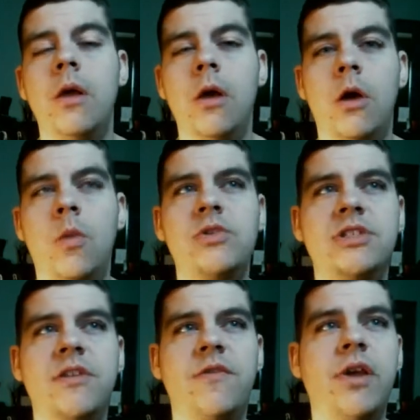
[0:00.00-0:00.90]
almost
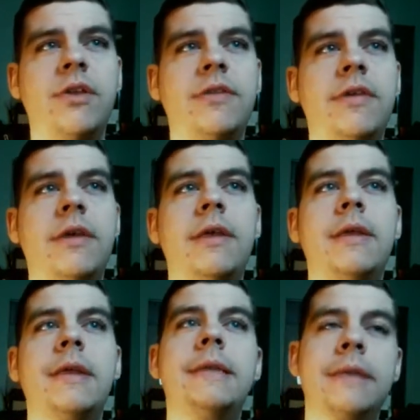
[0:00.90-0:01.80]
as a vent
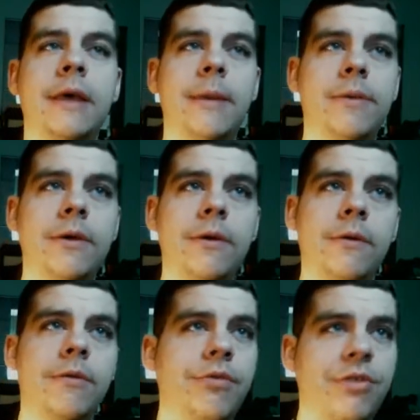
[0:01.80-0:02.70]
type
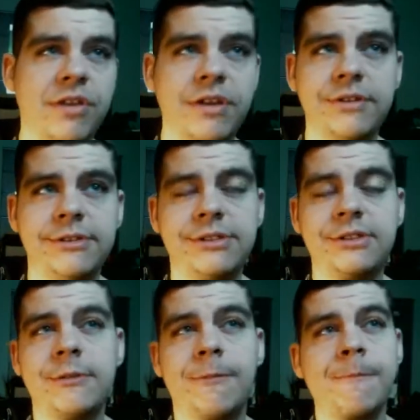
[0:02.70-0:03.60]
deal, since